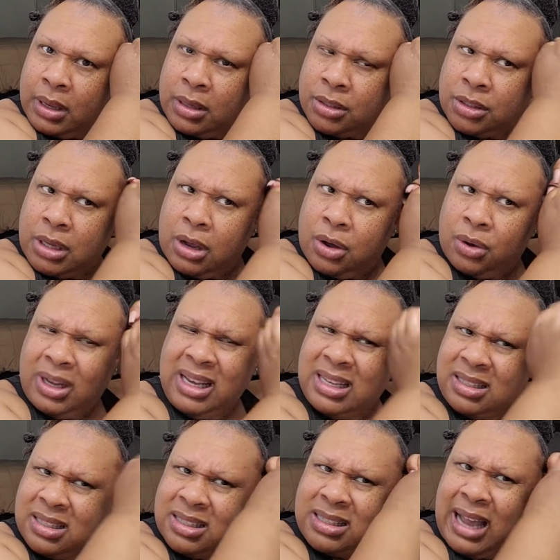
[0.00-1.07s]
So he
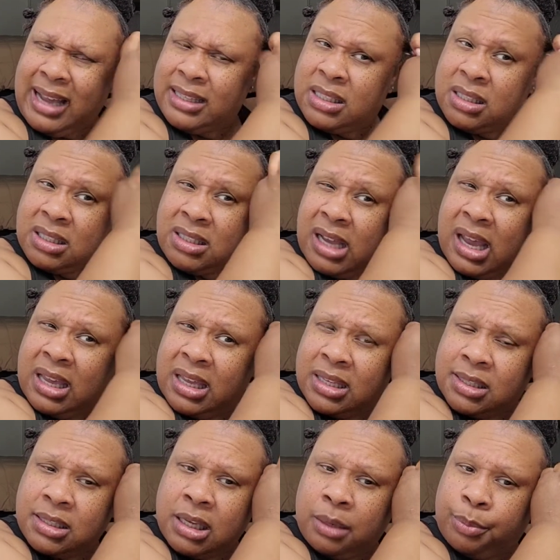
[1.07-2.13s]
decides to take
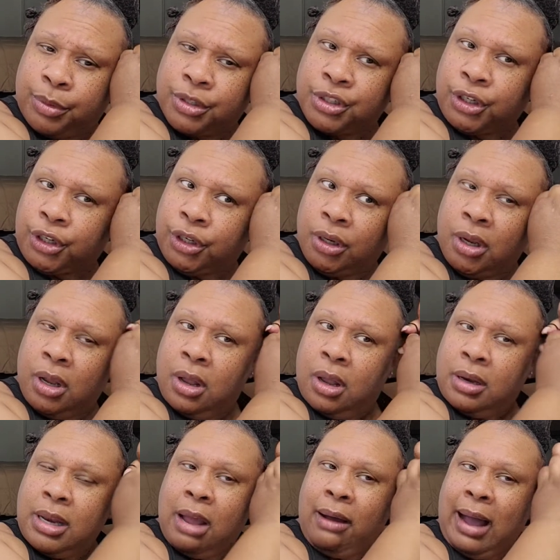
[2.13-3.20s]
his temperature.
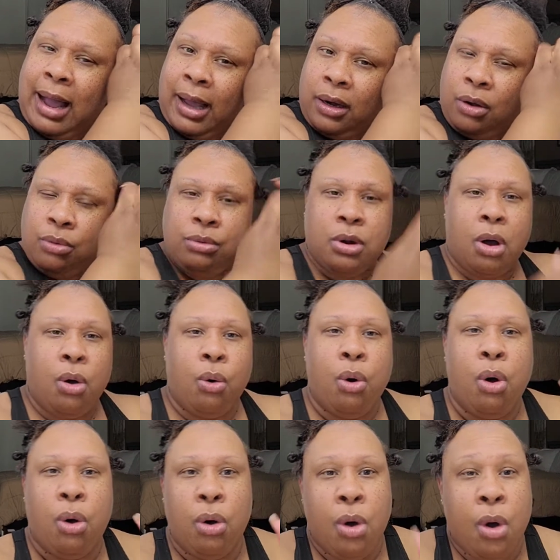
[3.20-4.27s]
Now, I don't know